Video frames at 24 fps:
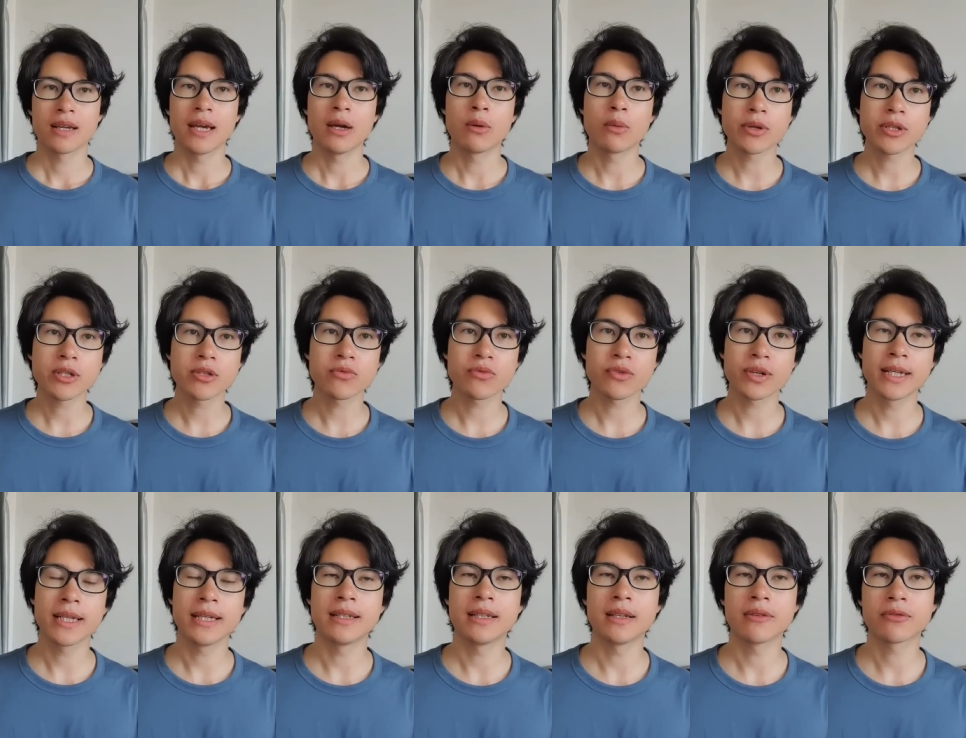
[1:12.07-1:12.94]
It wasn't
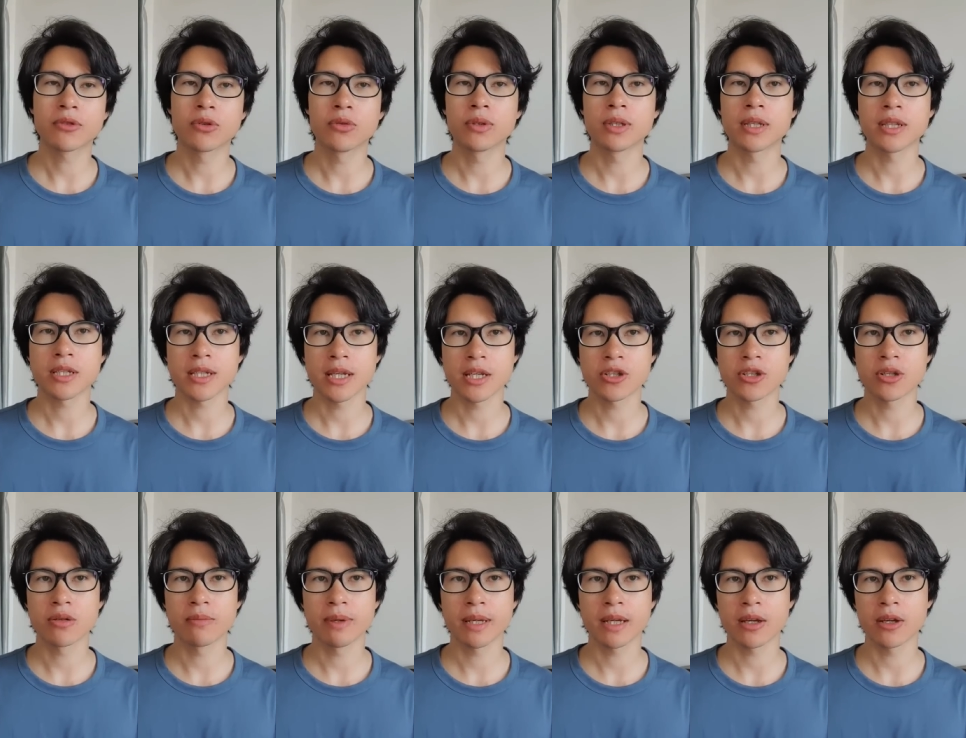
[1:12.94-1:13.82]
really a difficult
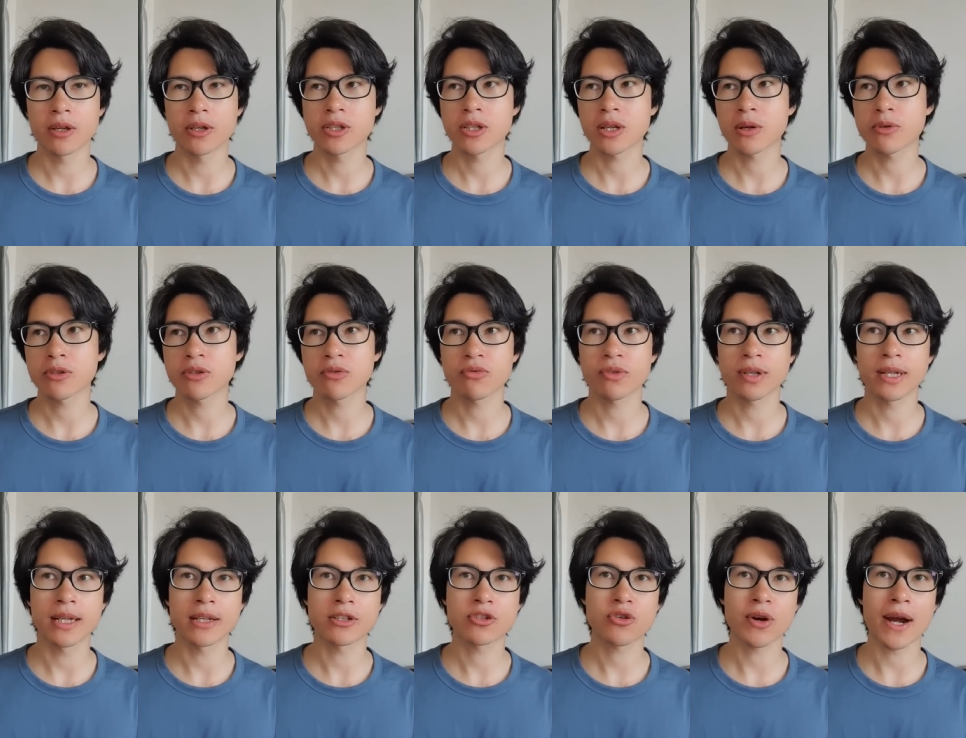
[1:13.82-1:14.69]
decision because I wasn't
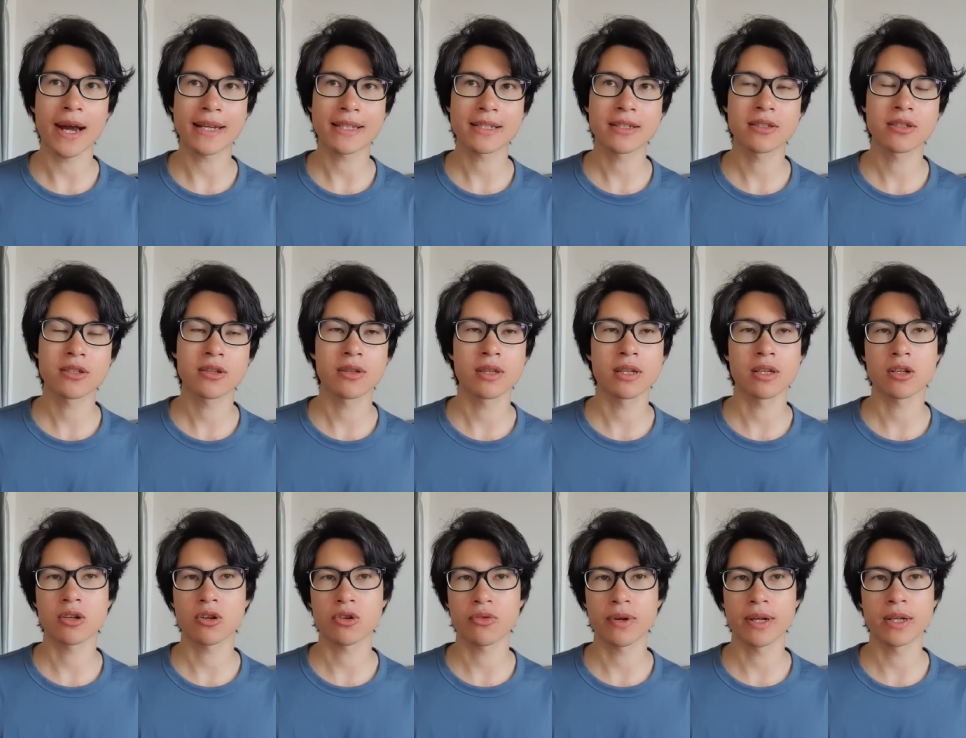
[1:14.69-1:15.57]
really attracted to the
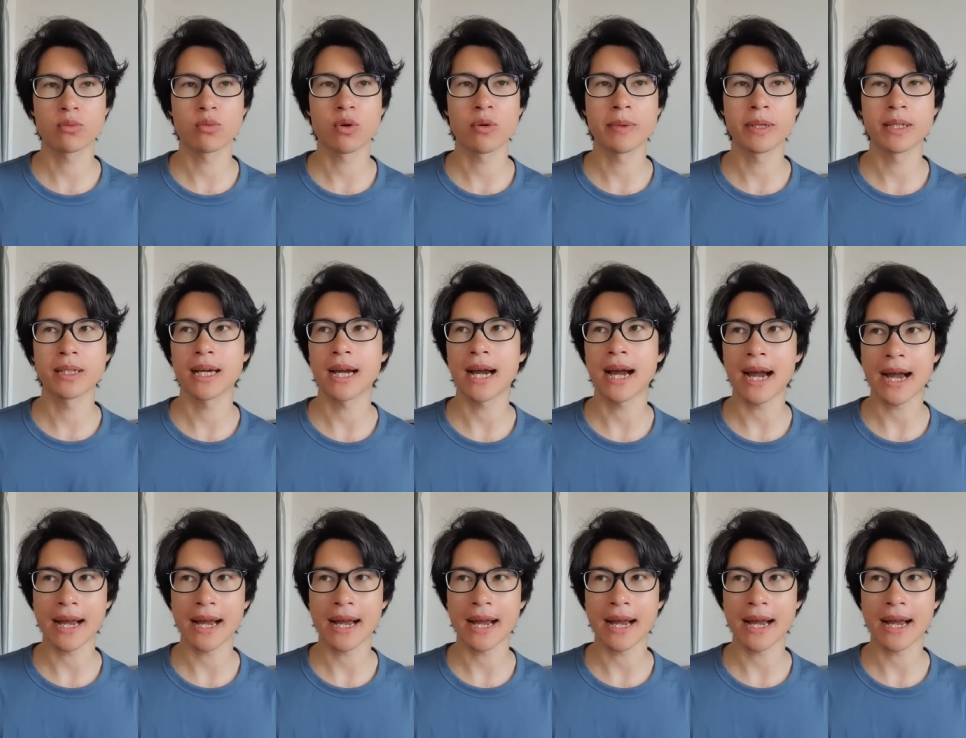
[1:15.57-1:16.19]
Korean woman